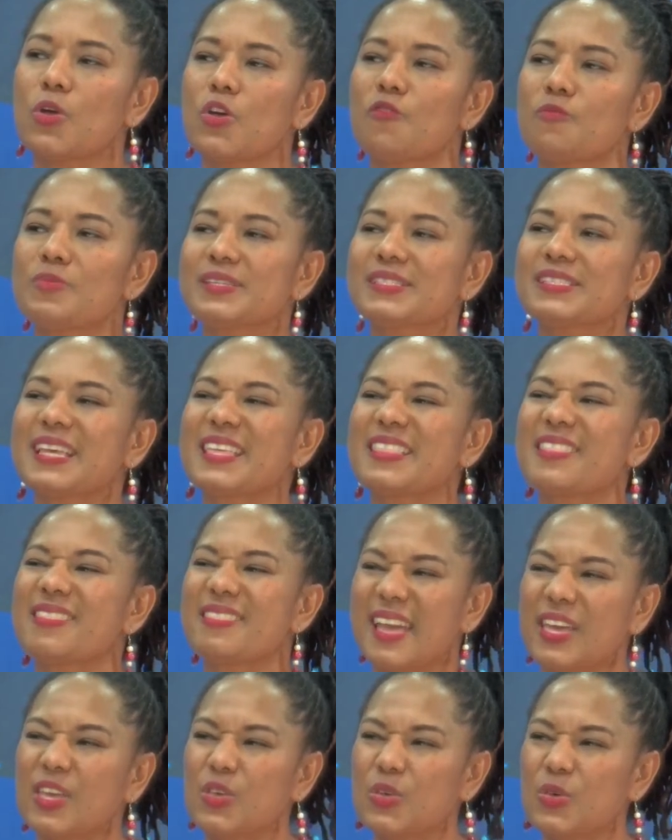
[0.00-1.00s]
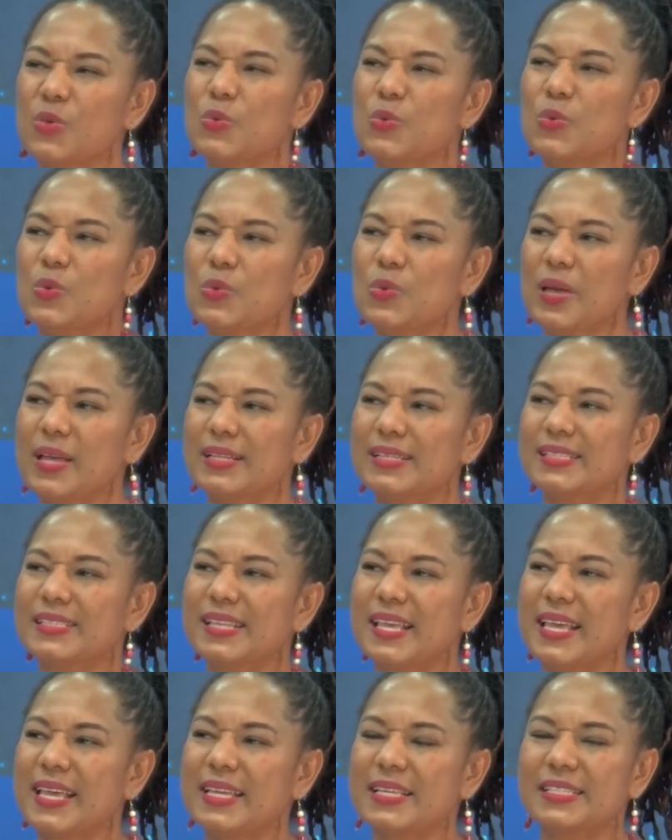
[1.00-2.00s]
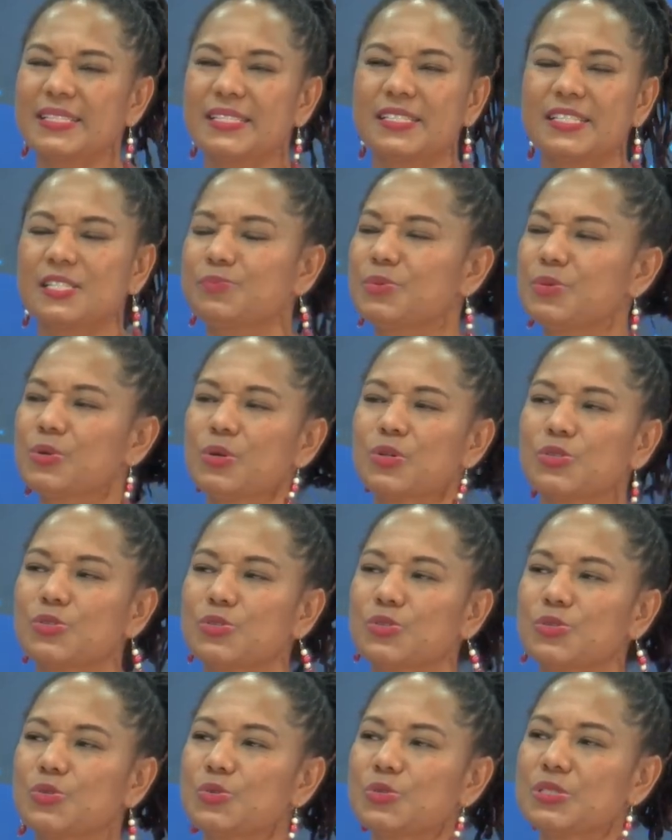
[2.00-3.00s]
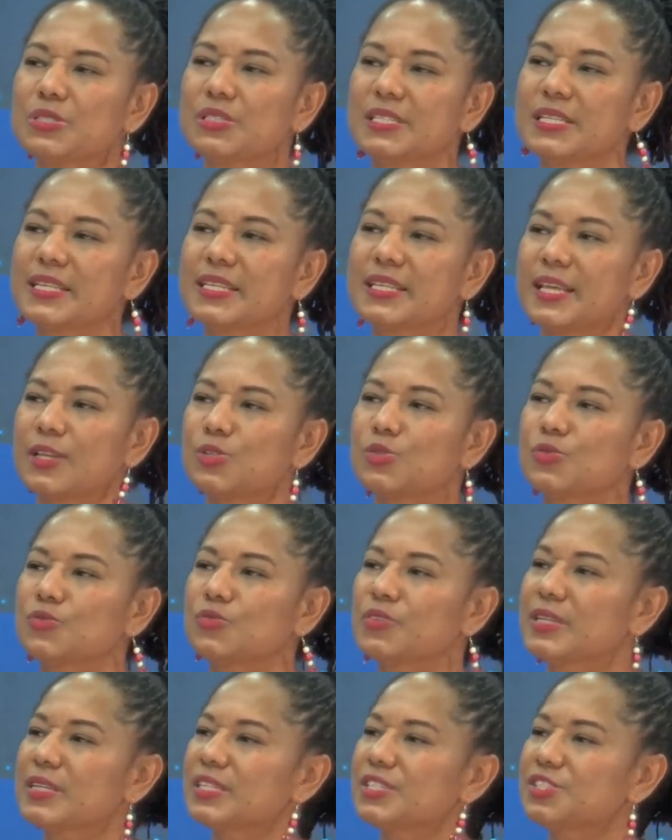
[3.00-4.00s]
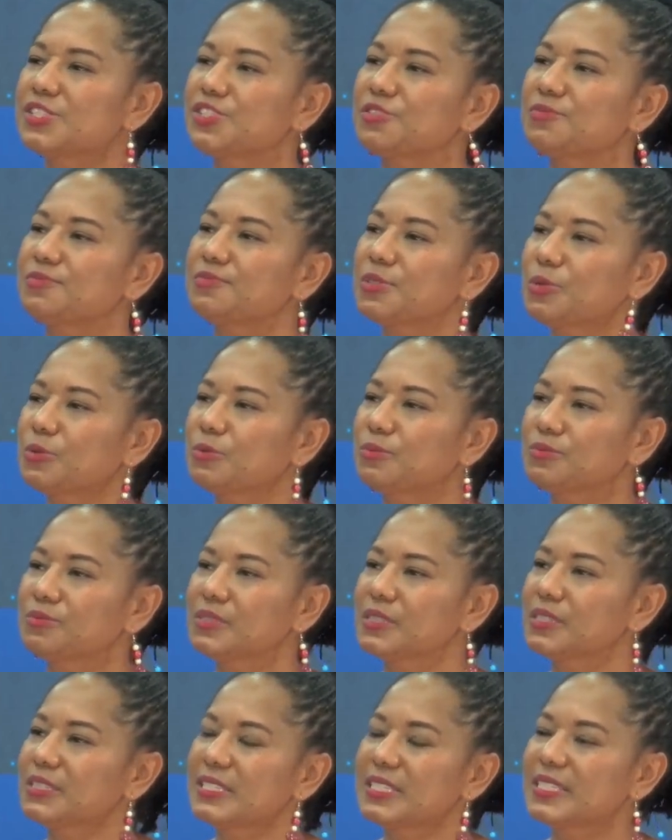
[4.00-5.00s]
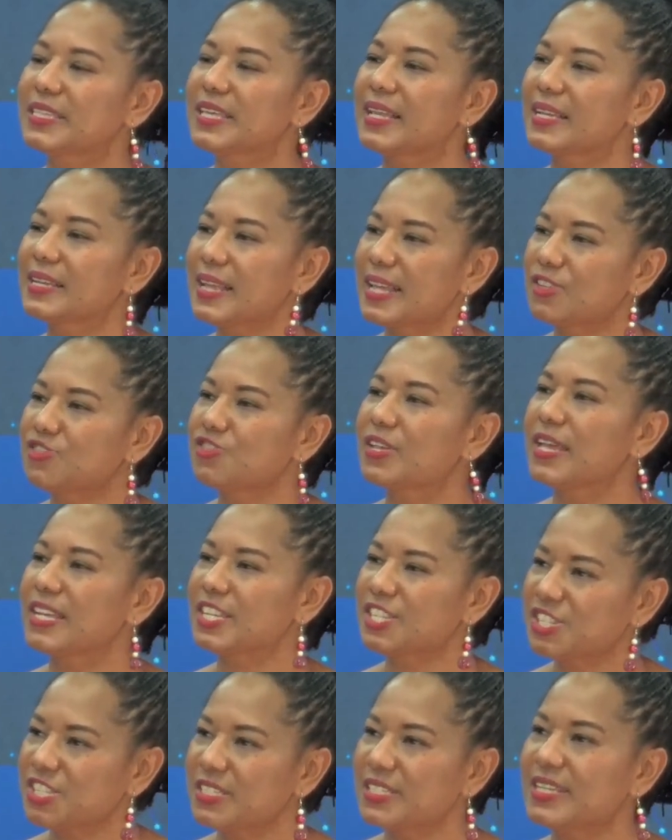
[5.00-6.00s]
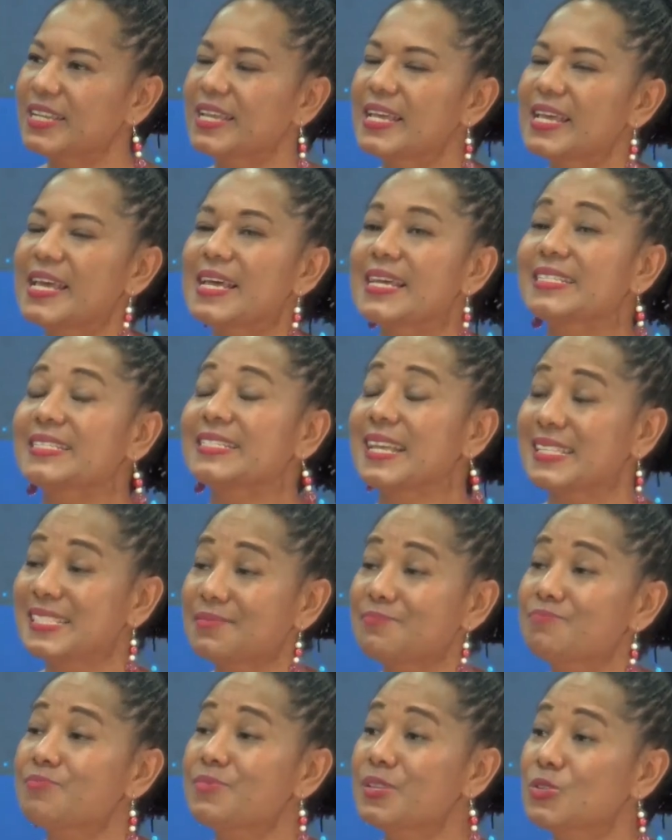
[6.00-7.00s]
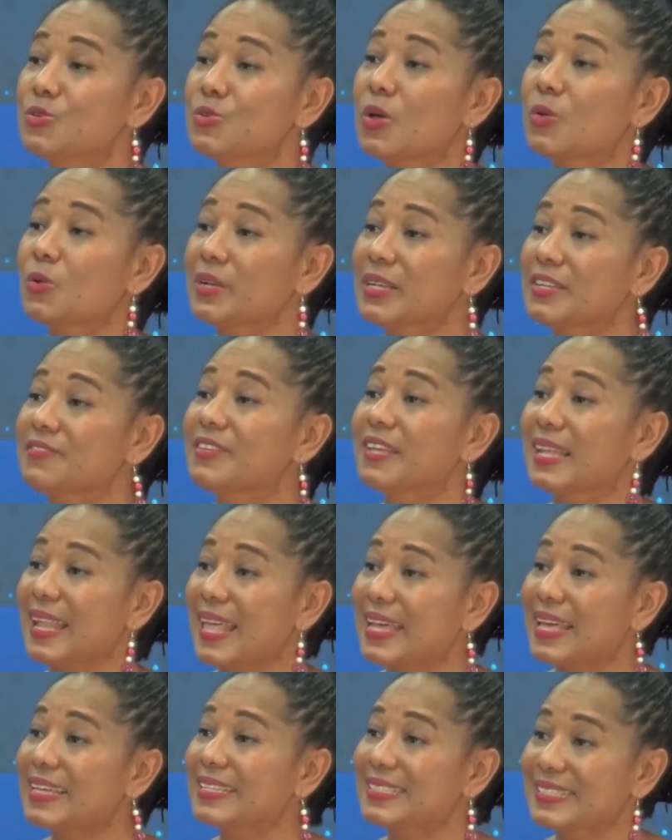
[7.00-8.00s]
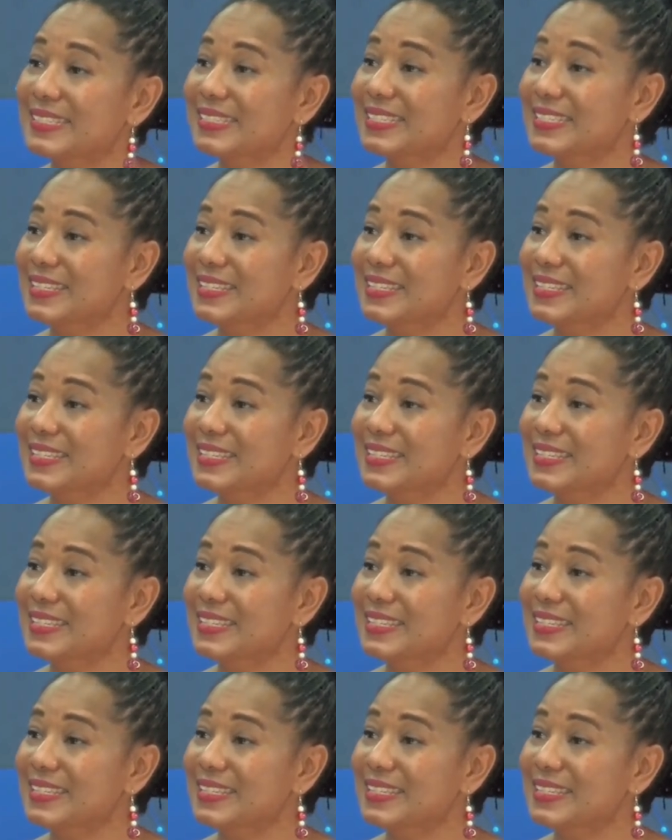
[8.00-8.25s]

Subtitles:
me saying thank you and saying just because you didn't get to finish, didn't get an education, doesn't mean you're not leaving a legacy.